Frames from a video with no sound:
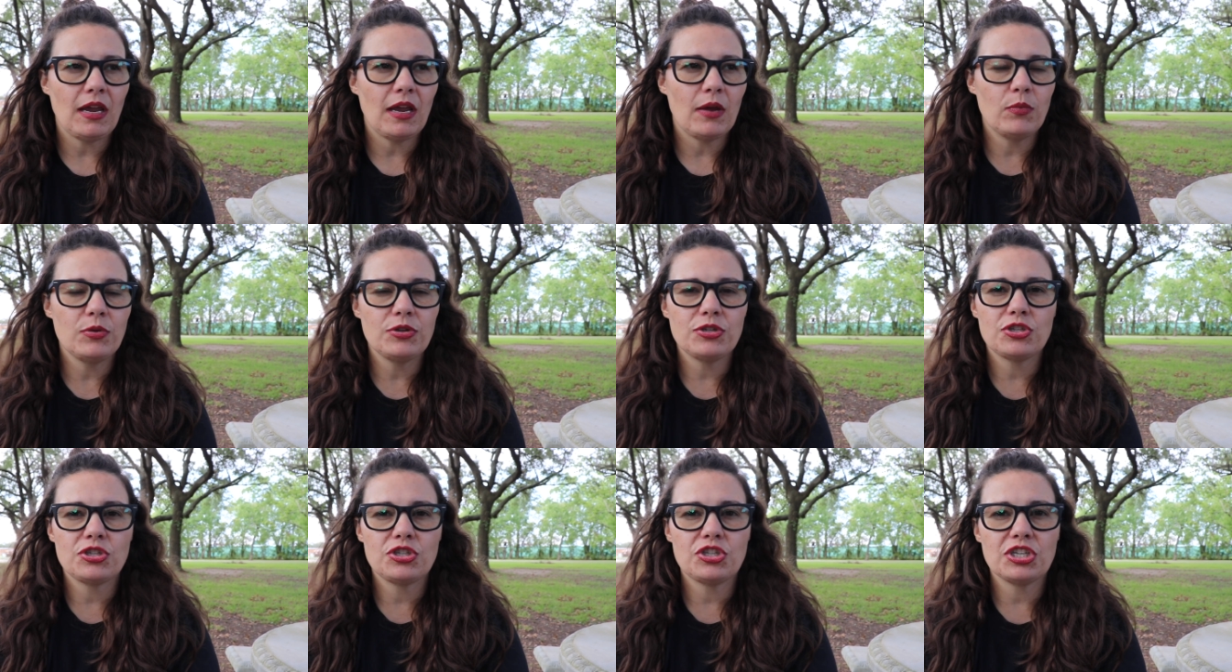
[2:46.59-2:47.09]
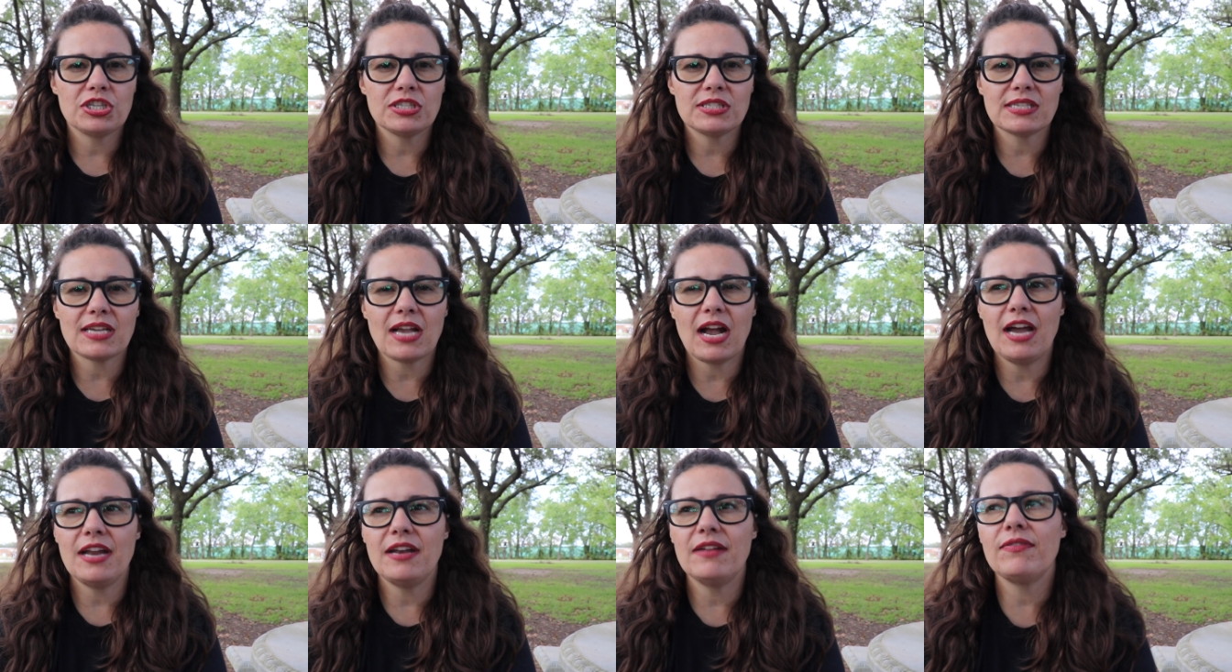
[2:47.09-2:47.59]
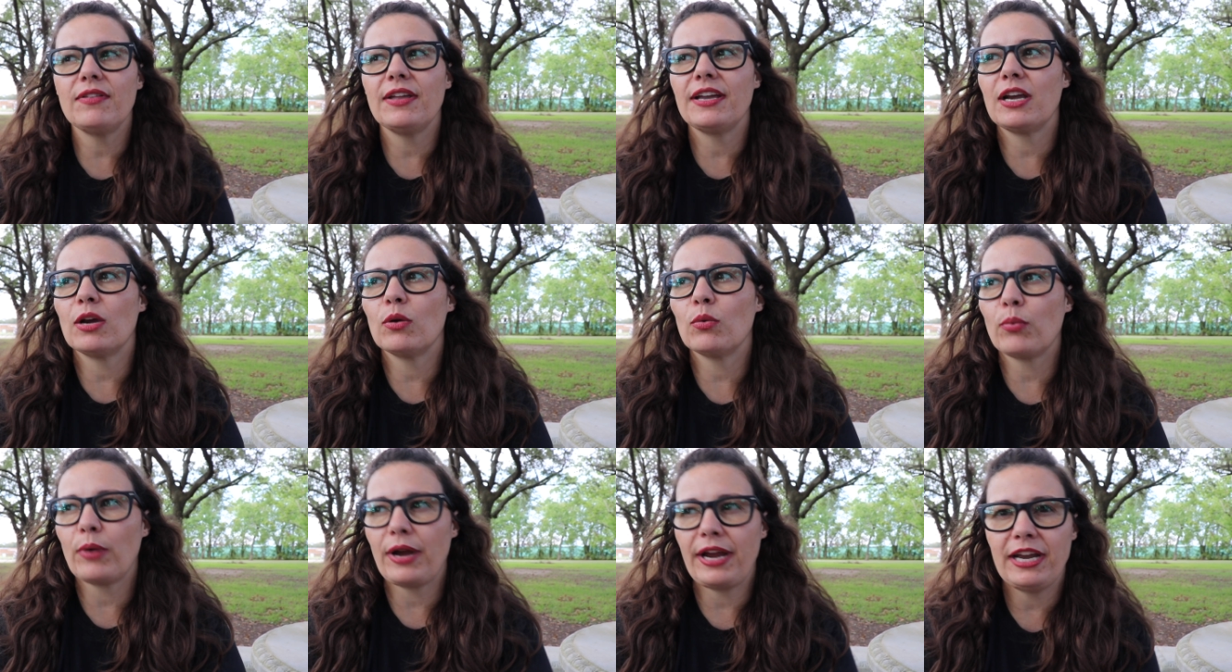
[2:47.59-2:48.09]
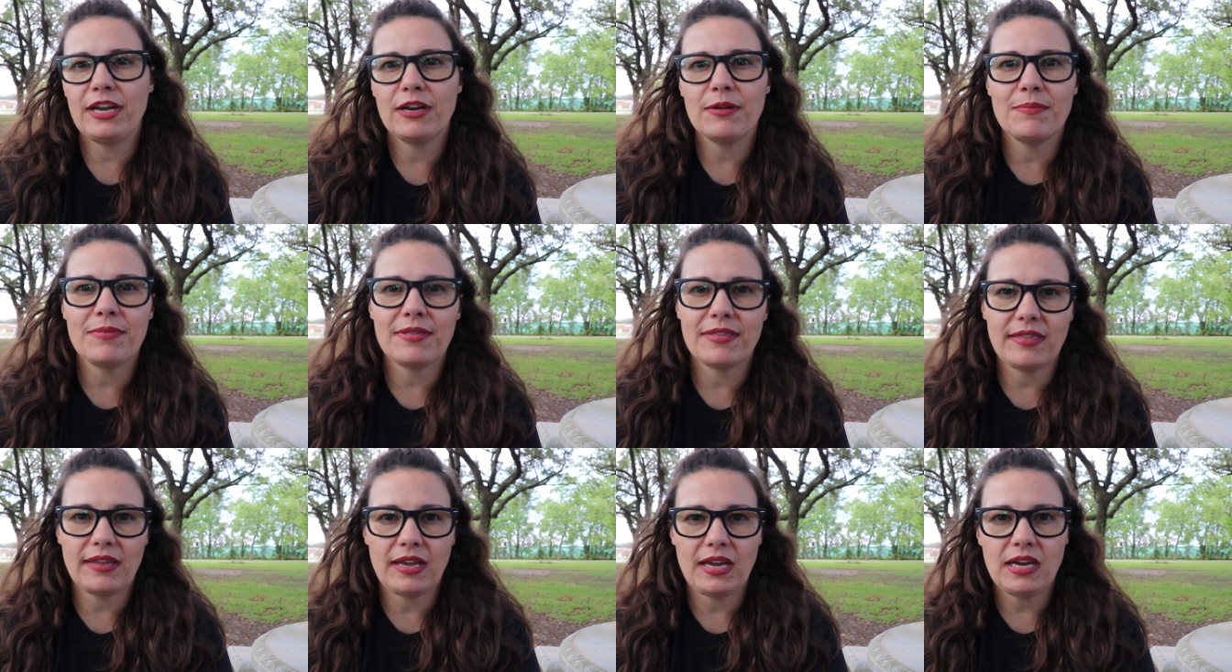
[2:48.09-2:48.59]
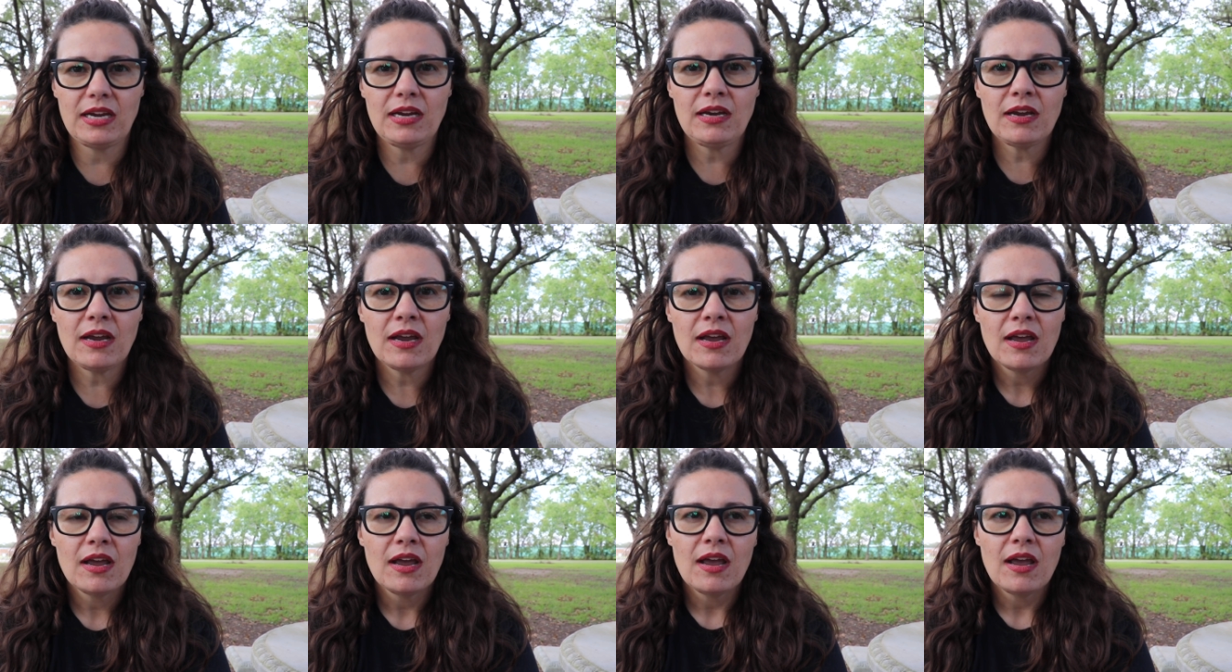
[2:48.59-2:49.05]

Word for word: It was just kind of like a random thing.